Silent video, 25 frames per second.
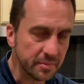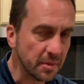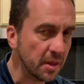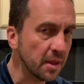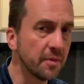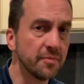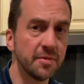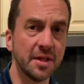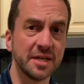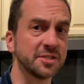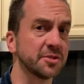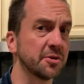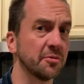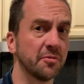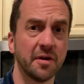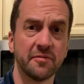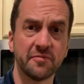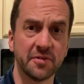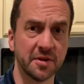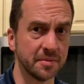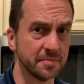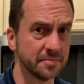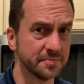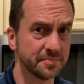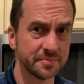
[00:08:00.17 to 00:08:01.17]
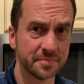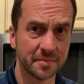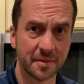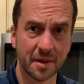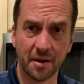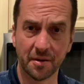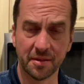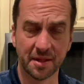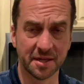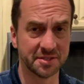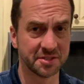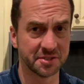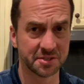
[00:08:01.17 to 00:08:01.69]
That's terrific. Oh,
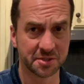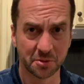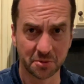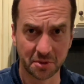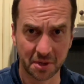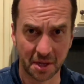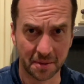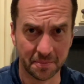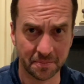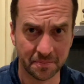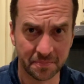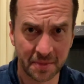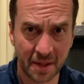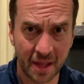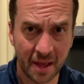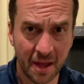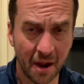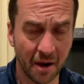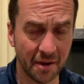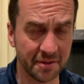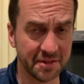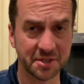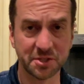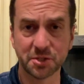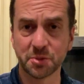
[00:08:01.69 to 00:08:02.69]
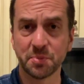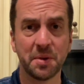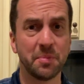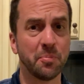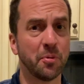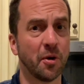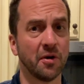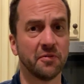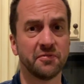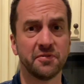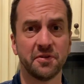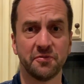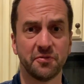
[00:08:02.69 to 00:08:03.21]
that's so good. All right, this will be
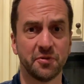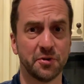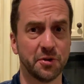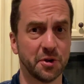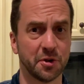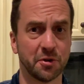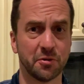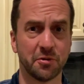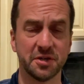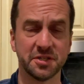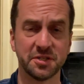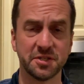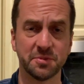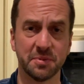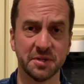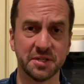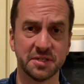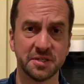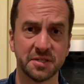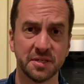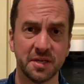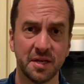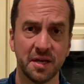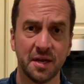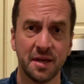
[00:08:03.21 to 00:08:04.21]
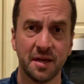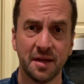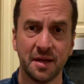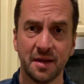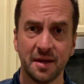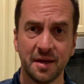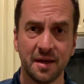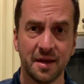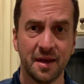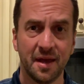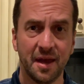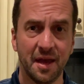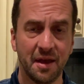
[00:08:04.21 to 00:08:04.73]
perfect for your Christmas.
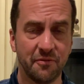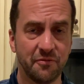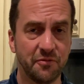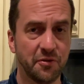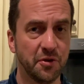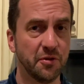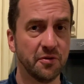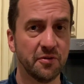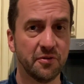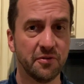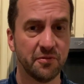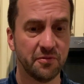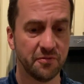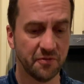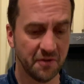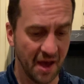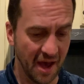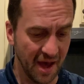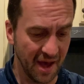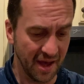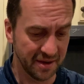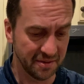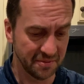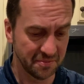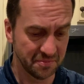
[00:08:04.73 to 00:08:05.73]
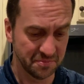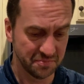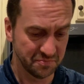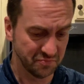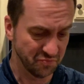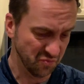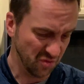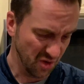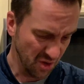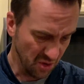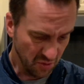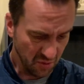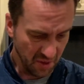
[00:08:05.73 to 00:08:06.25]
If you've got,
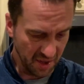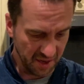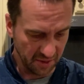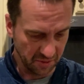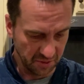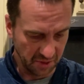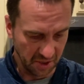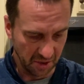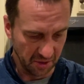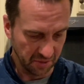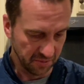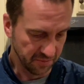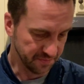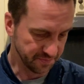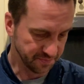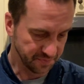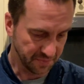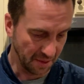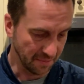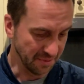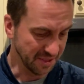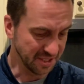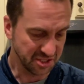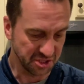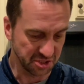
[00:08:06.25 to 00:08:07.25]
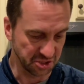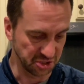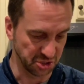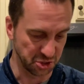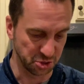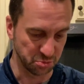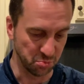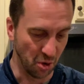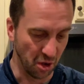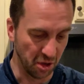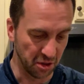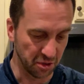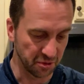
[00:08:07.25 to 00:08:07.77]
oh, I don't know. I mean, this is a
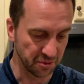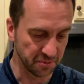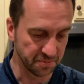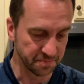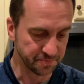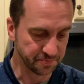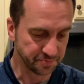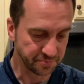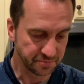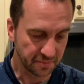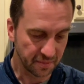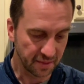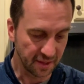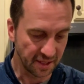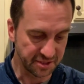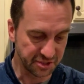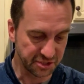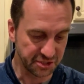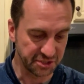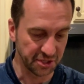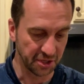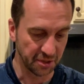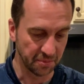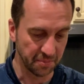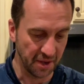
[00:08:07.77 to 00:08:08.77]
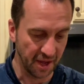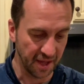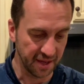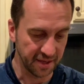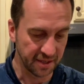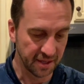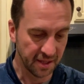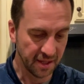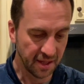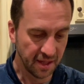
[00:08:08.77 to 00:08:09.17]
smaller steer butt.